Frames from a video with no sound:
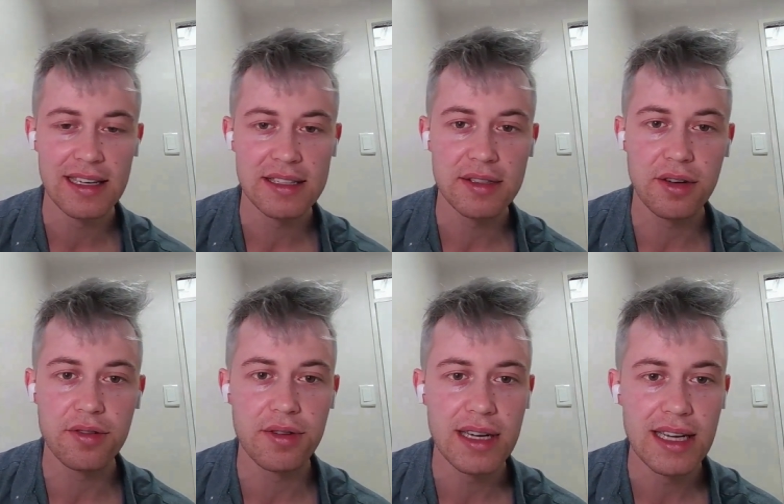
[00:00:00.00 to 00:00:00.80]

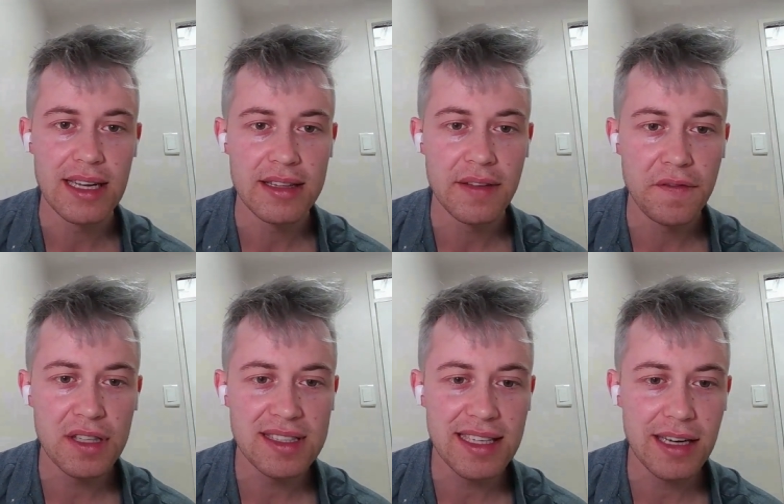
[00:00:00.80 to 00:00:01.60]
So the
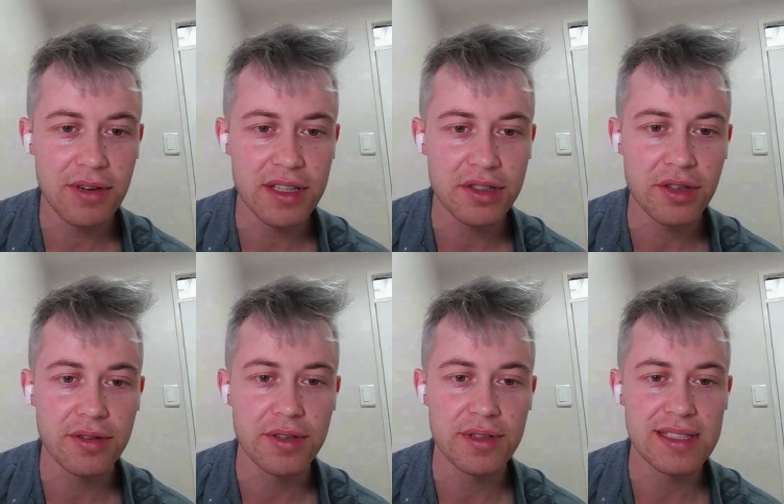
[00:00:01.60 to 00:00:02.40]
first thing I want to show
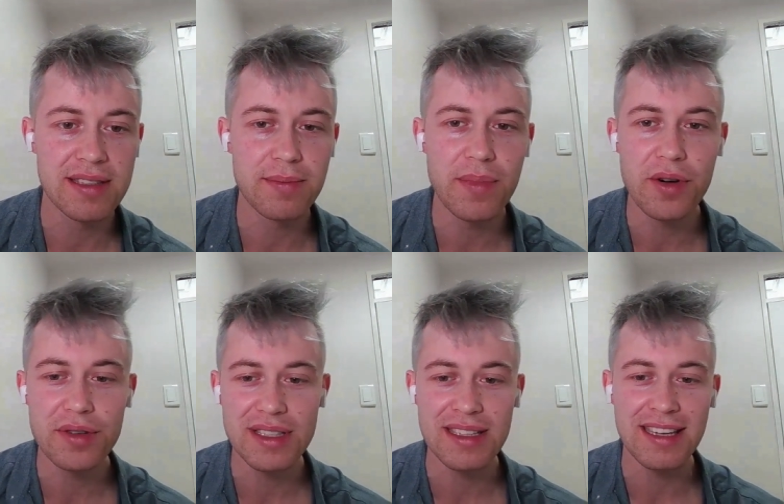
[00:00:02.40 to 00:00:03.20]
you is
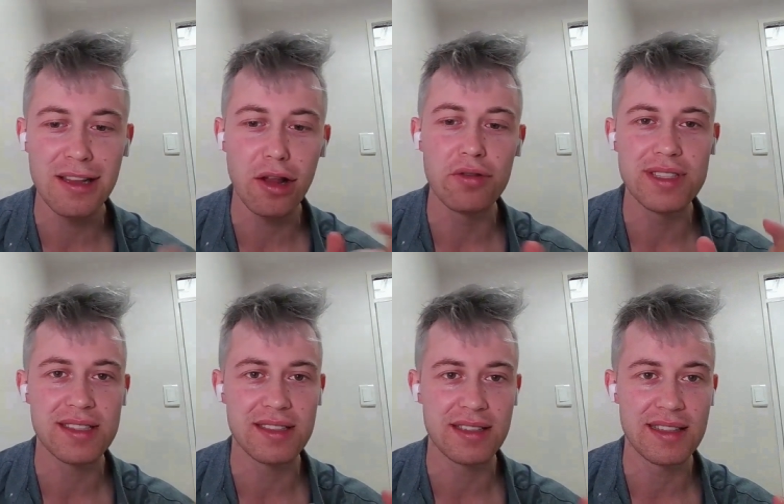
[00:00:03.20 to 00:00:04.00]
the
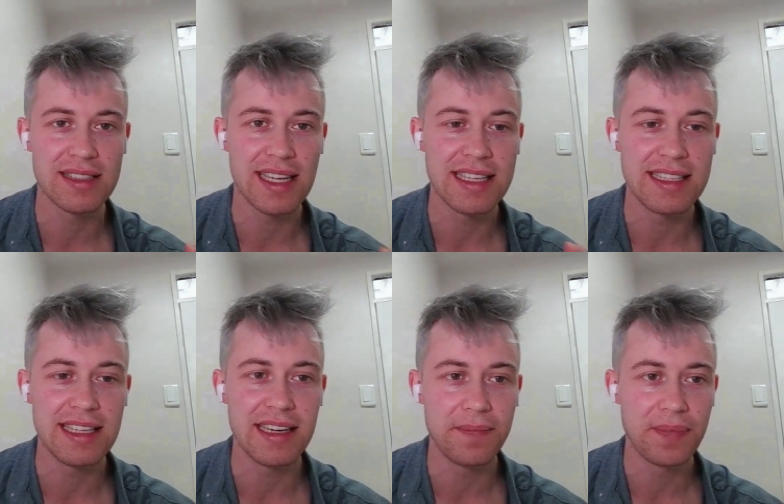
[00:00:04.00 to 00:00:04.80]
closest to this
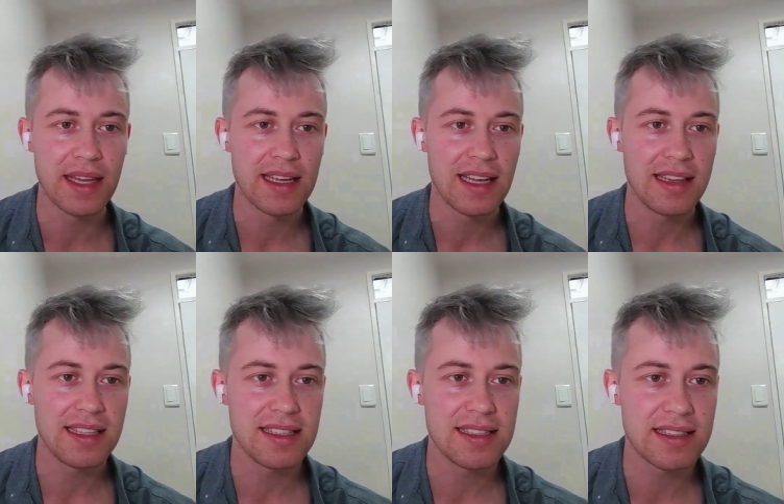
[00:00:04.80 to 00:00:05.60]
idea, and
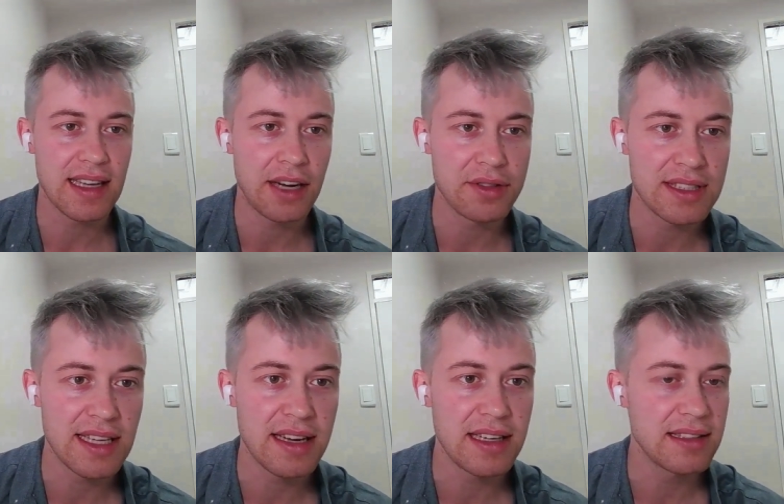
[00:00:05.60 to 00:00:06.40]
this is
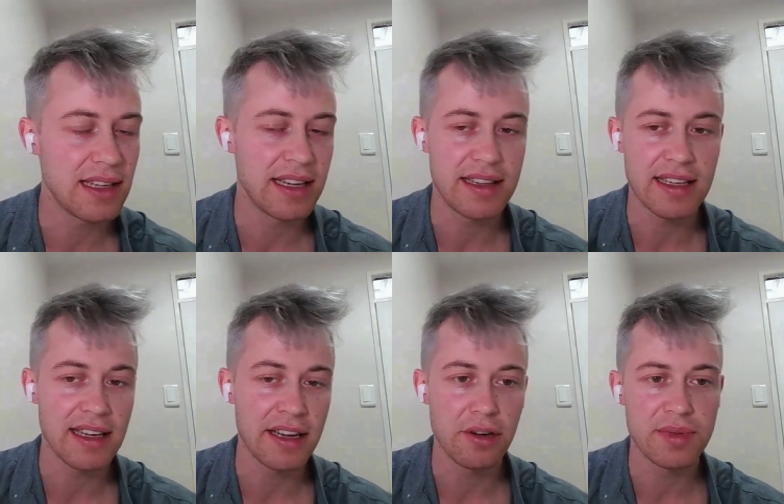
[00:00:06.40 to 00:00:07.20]
Outseta. I hope